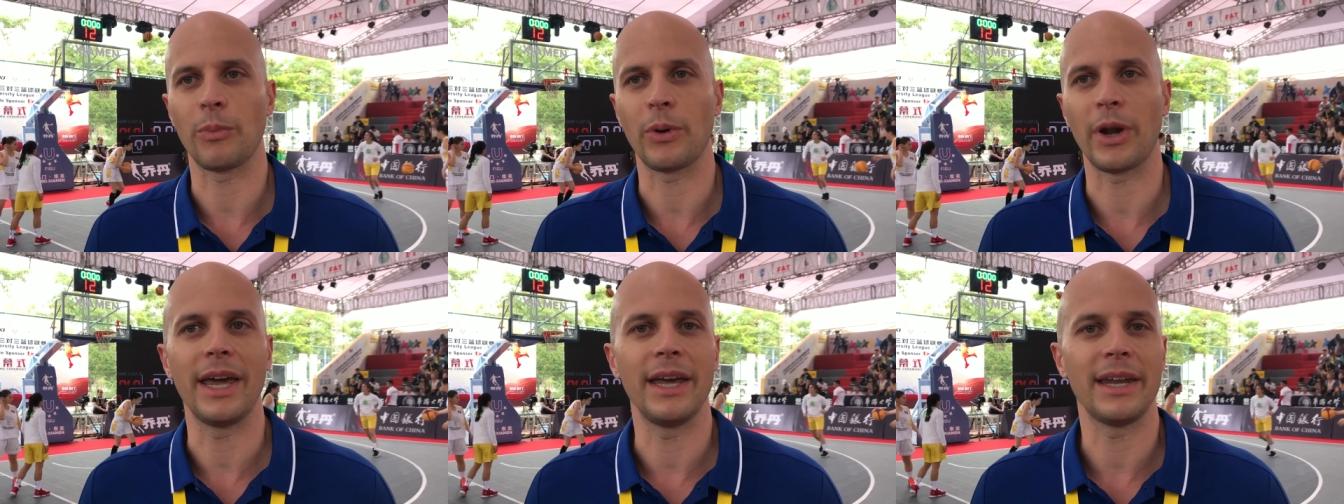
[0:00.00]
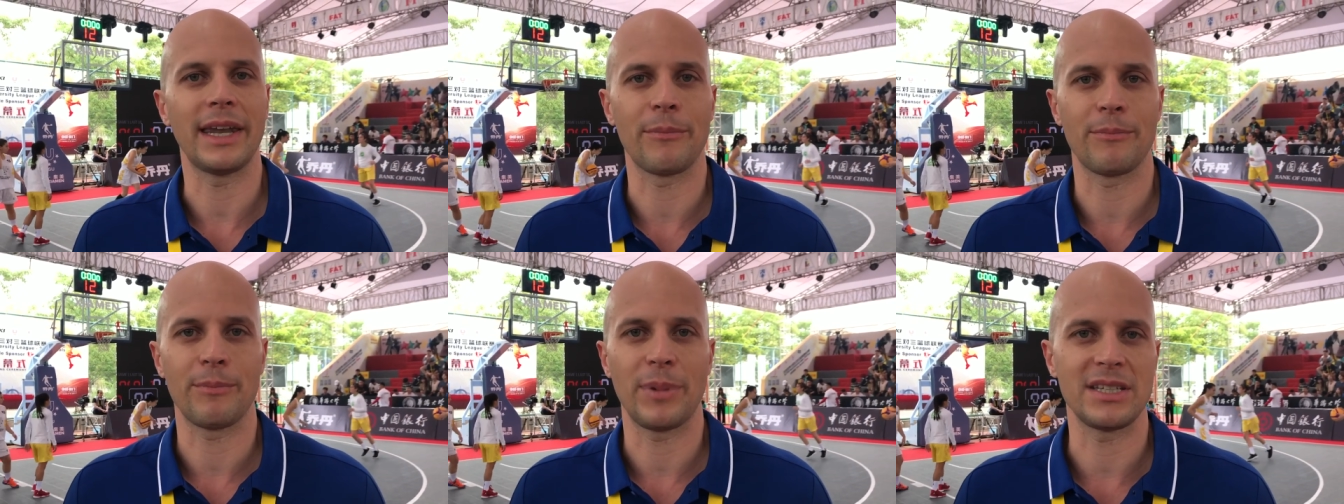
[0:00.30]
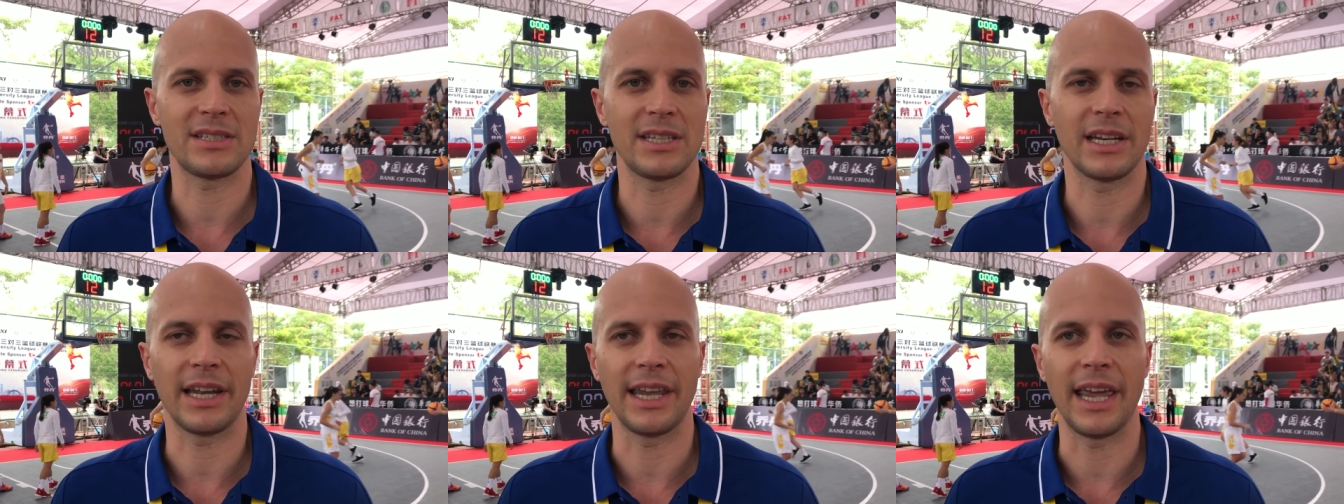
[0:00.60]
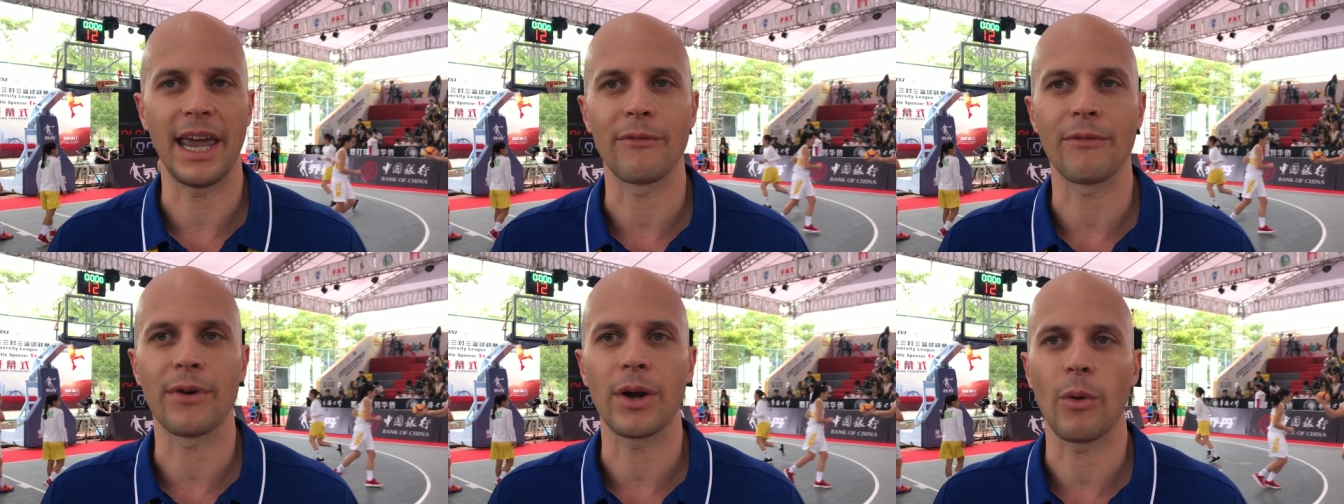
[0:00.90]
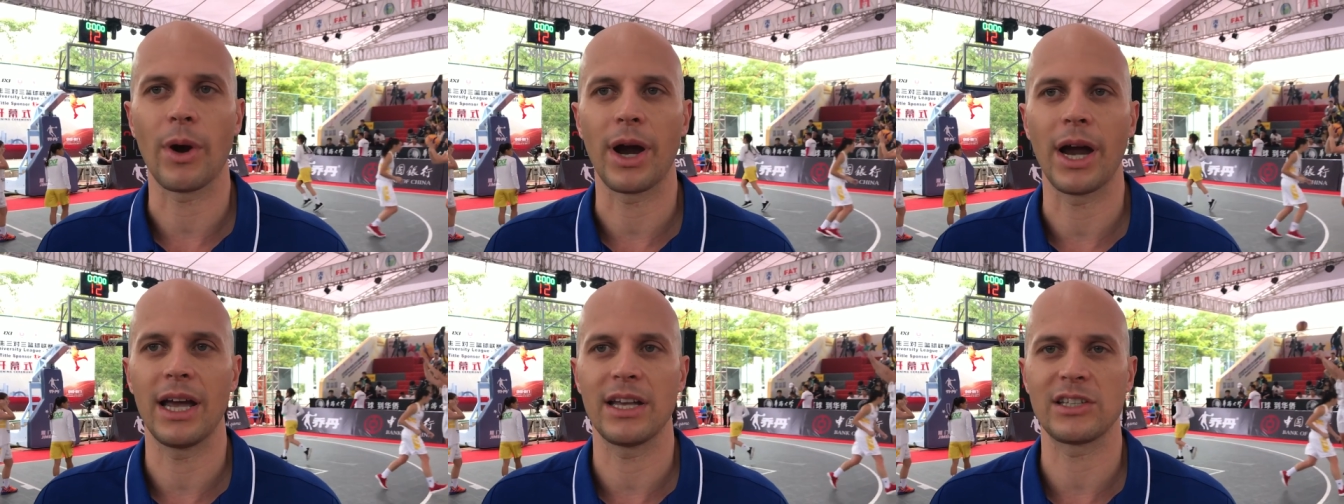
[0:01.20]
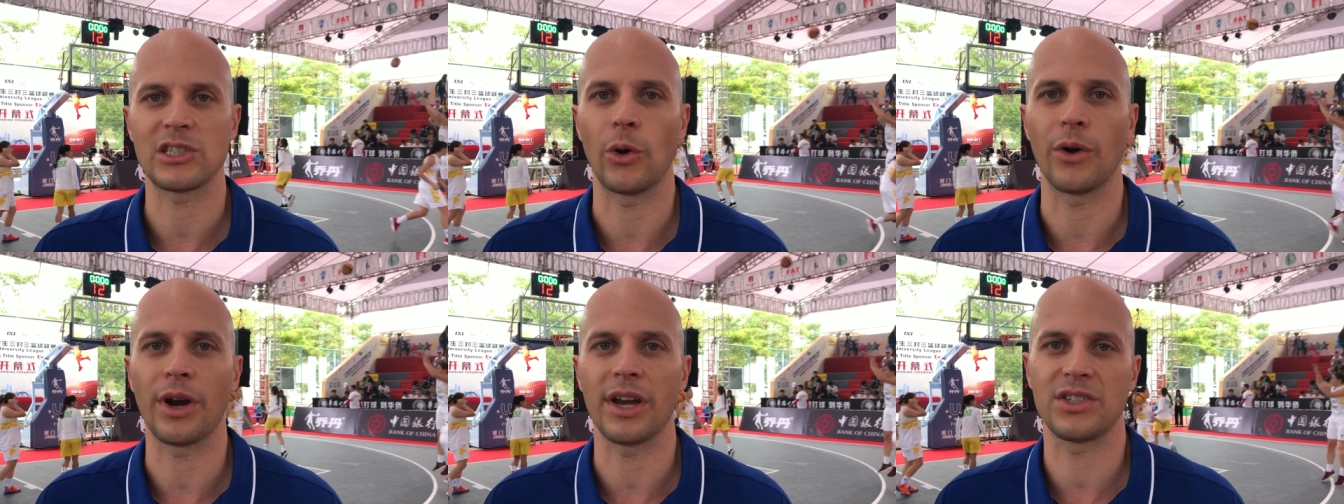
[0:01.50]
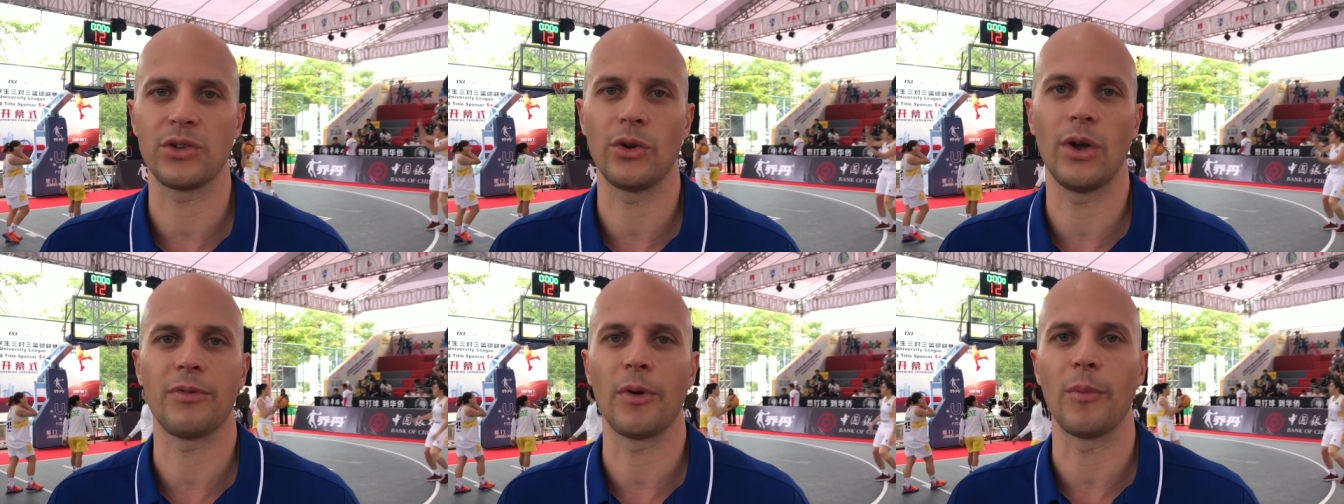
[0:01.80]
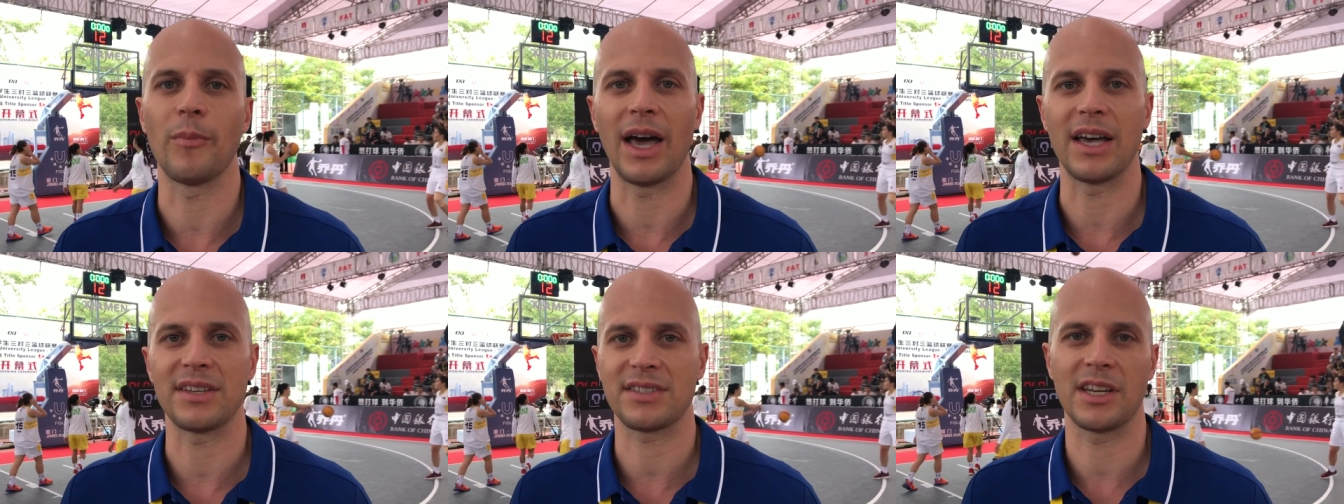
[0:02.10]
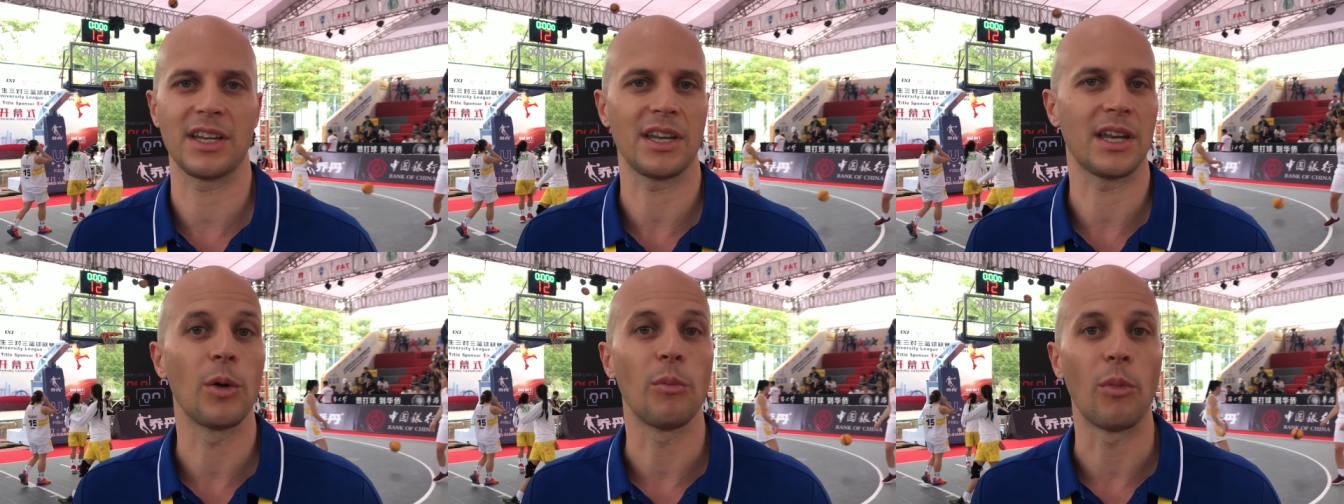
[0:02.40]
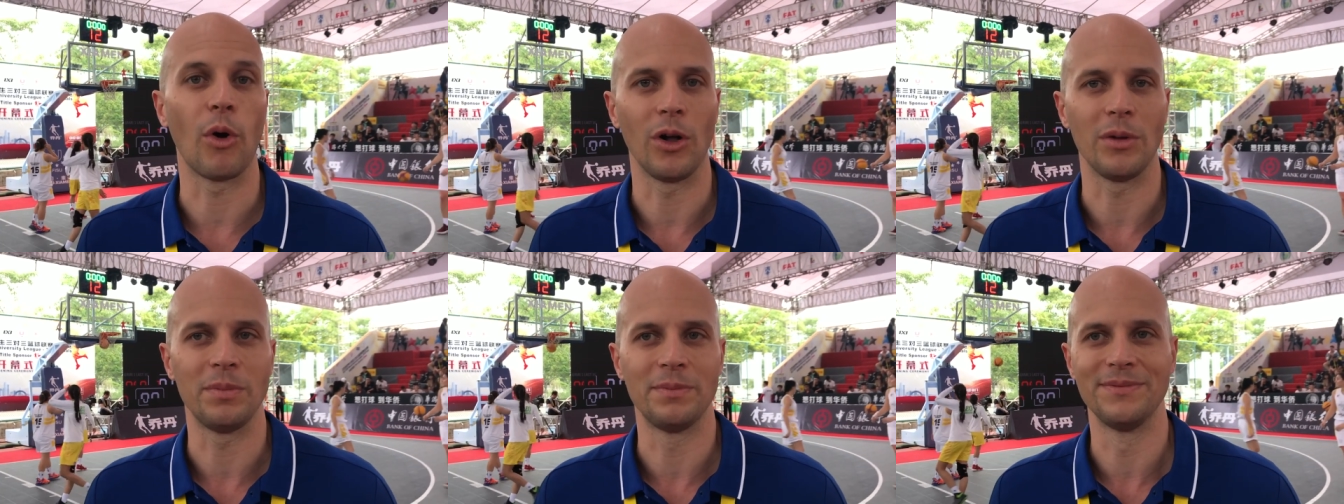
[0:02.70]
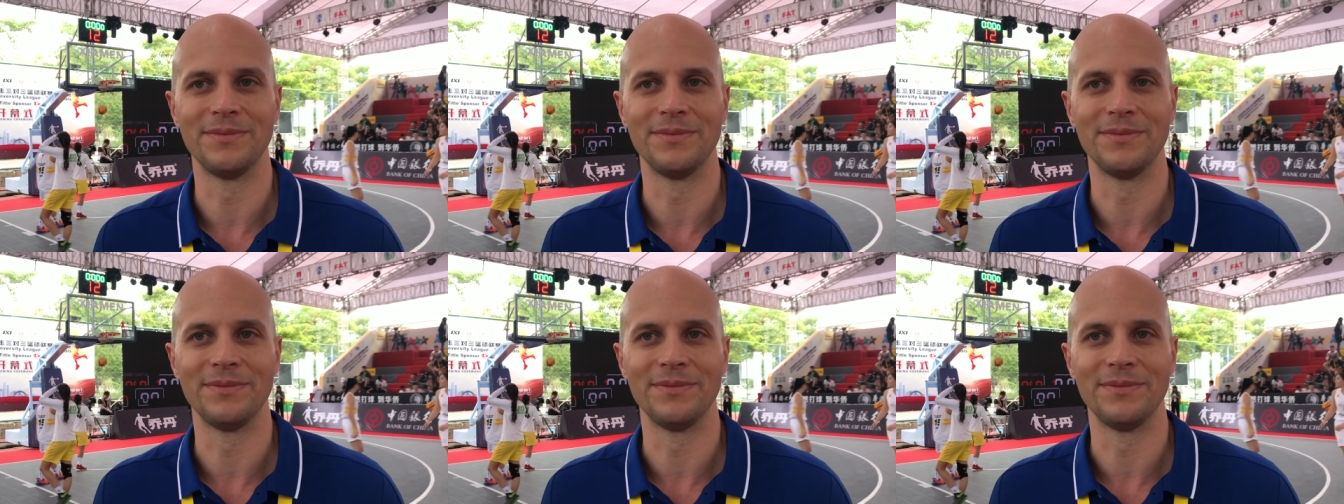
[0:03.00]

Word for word: play it at basically everywhere as long as you have a basket and a ball.